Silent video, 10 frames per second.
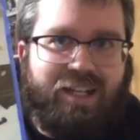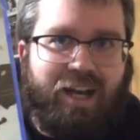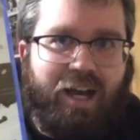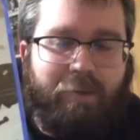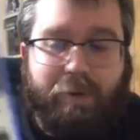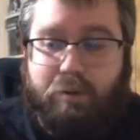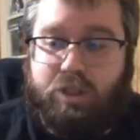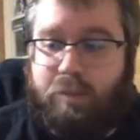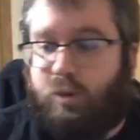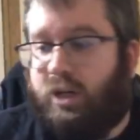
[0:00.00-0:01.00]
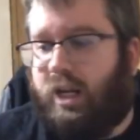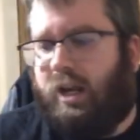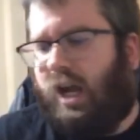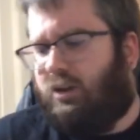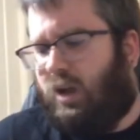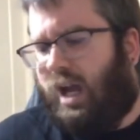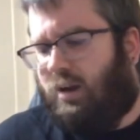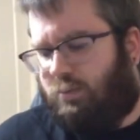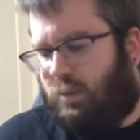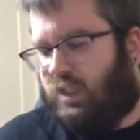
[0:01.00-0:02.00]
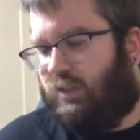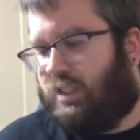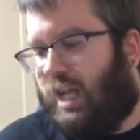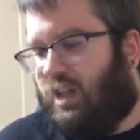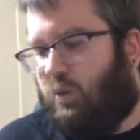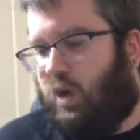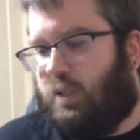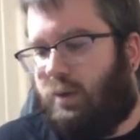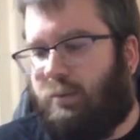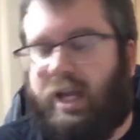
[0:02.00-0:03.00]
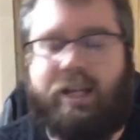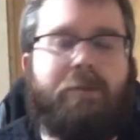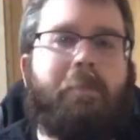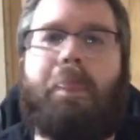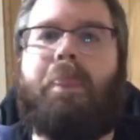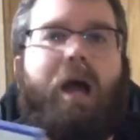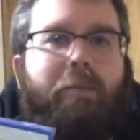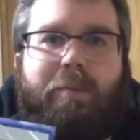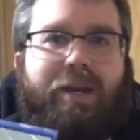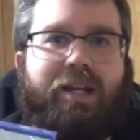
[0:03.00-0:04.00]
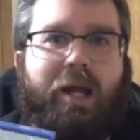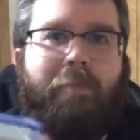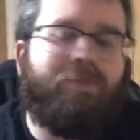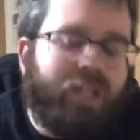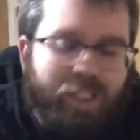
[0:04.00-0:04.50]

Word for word: Um, it was a pretty. I don't know how much of a sell it was, but I'm like, I'm going to pick it up.